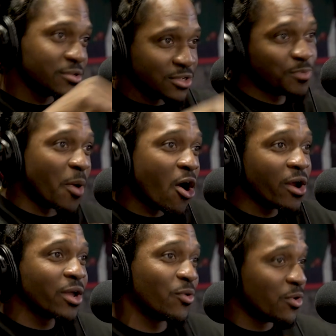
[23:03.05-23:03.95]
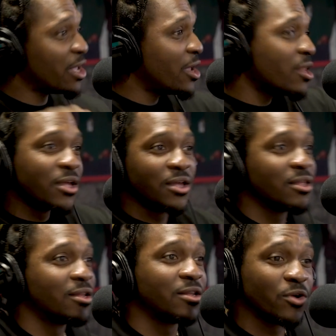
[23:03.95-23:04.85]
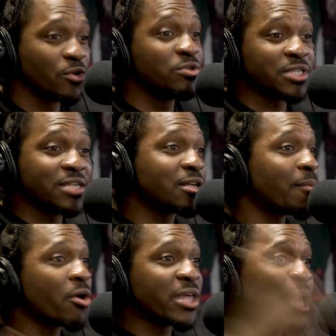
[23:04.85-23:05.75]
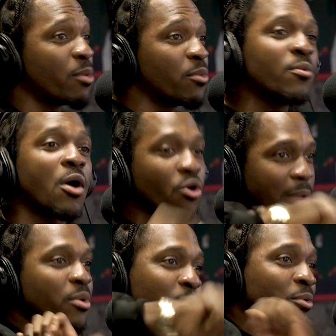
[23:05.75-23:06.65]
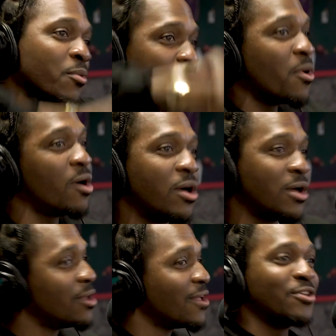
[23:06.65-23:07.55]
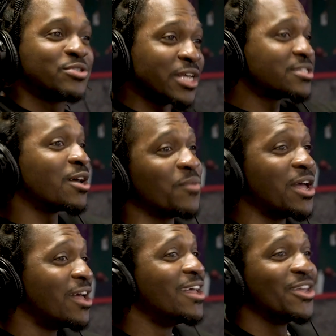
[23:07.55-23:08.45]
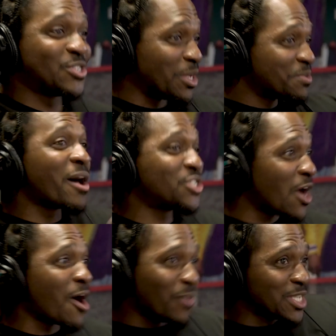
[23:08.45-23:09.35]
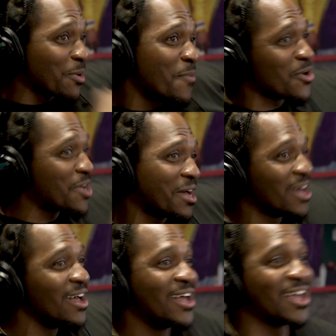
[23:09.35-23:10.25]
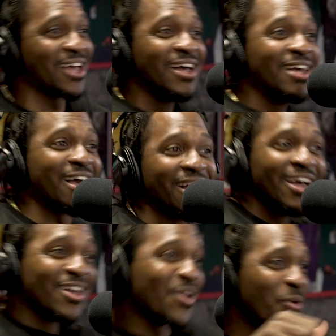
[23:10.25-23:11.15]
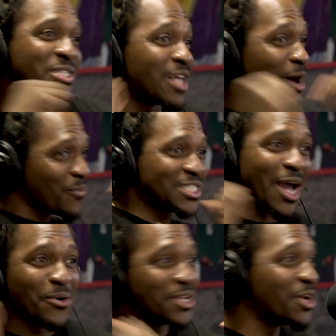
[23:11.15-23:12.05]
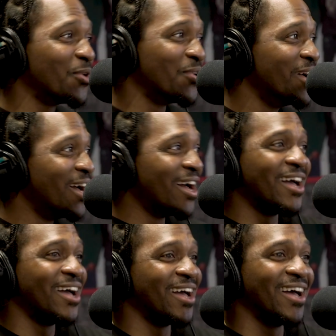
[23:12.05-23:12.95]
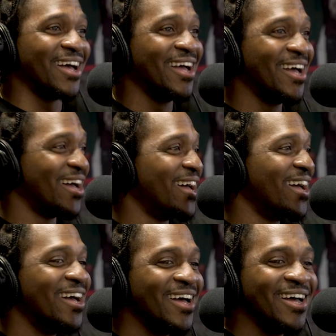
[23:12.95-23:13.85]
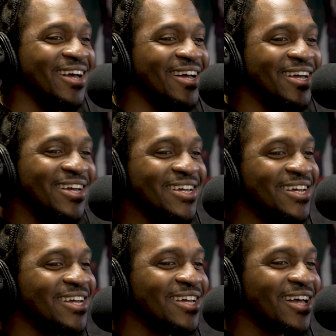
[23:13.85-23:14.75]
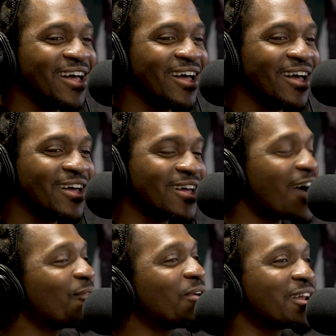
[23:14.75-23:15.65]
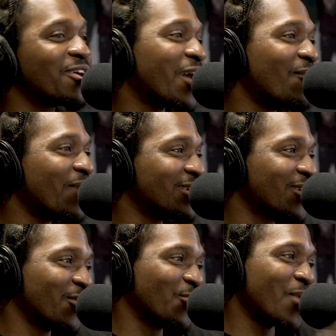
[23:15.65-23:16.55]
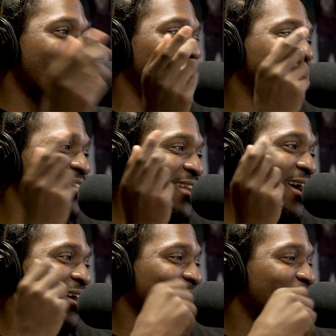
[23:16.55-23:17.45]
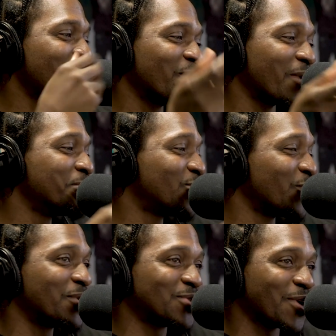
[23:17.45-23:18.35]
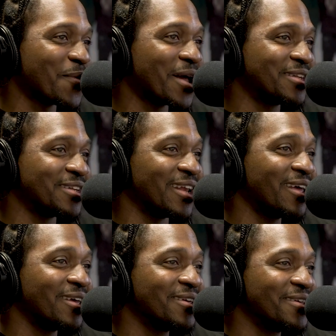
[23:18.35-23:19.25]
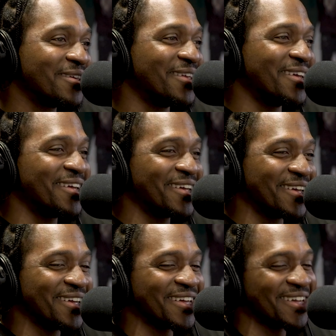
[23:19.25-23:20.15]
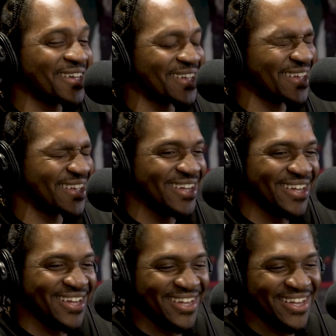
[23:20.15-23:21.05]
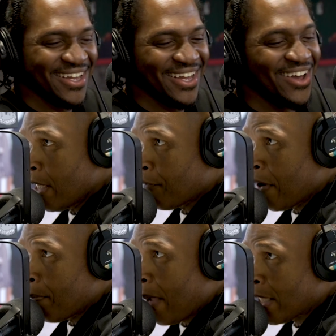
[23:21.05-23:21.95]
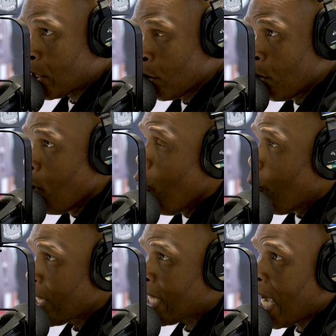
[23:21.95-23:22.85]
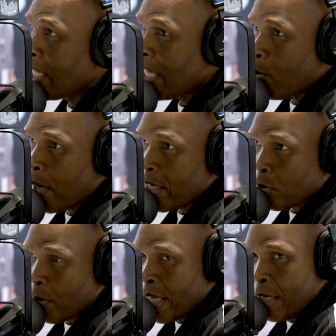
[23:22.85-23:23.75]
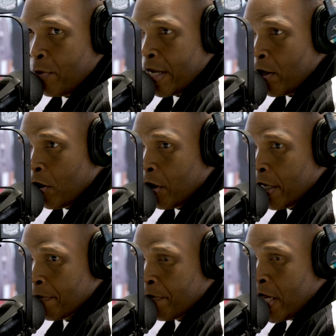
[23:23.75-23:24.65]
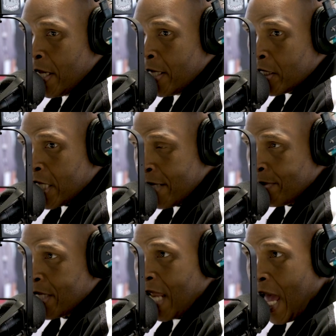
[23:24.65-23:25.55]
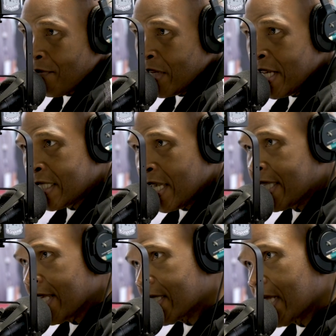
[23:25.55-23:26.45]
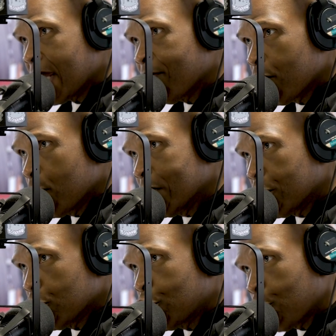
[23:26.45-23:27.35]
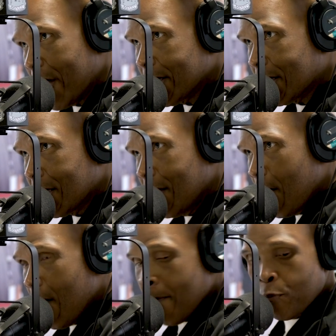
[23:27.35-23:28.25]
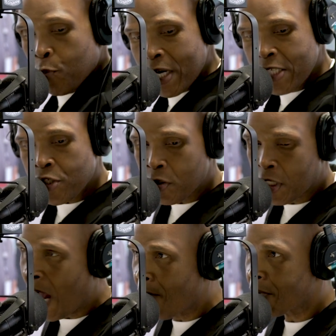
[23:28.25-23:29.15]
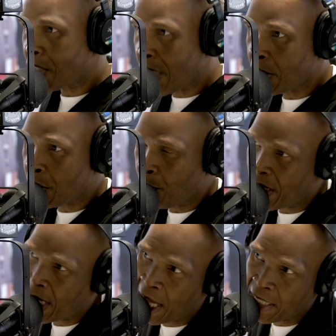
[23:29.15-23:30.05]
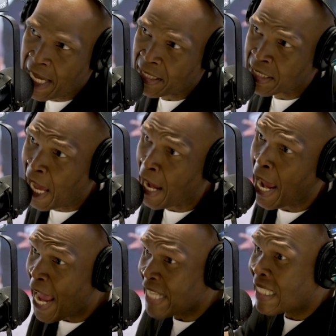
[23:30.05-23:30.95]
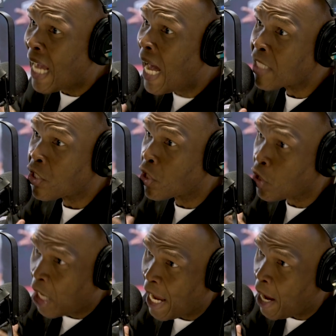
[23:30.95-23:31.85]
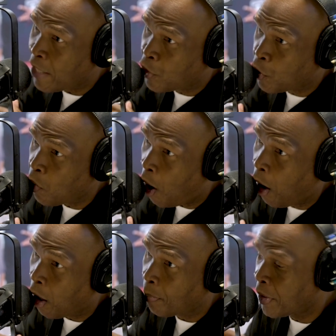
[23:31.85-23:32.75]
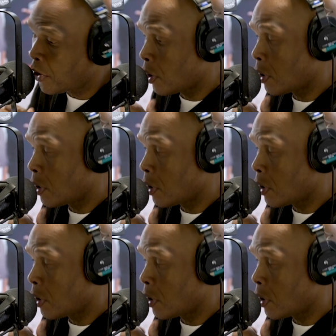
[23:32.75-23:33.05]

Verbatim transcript: sparring. You say something about, yay, boom, boom. Okay, boom, boom, come on. Right. Something about Sean, what's up? Come on. Like they jumping. They come from all sides. What's up? What y'all want to do? Have you guys had a conversation now that the track is out, though? Afterwards? I'm about to go to Wyoming tonight. I'm sure we'll talk about it tonight. I heard that, man. let's flip back to when Kanye West, when he went on TMZ Live and he said that slavery was a choice. Right. What is your conversation with Kanye at the time? As conscious as you are, Pusha.